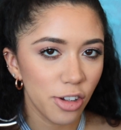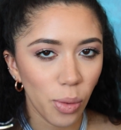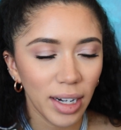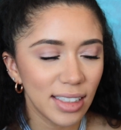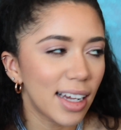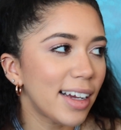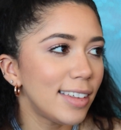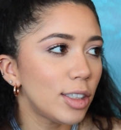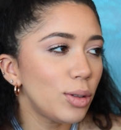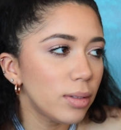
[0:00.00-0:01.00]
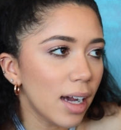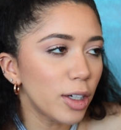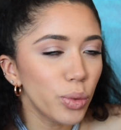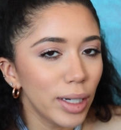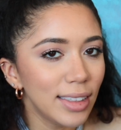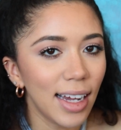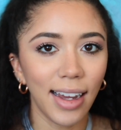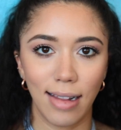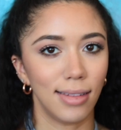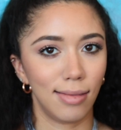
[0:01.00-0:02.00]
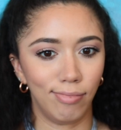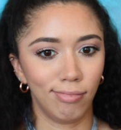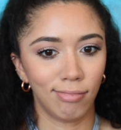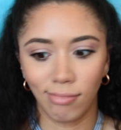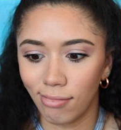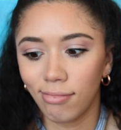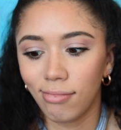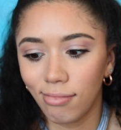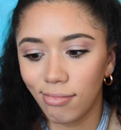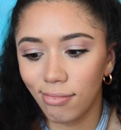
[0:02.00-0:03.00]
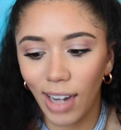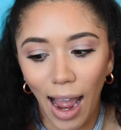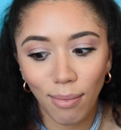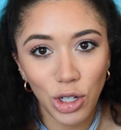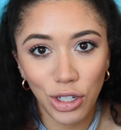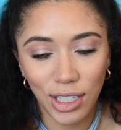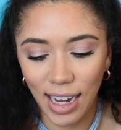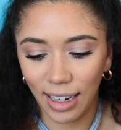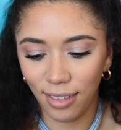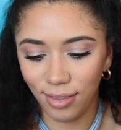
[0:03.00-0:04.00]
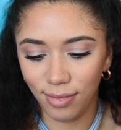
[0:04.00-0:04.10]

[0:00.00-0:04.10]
20 seconds? Who's got 20 seconds? I'm just saying.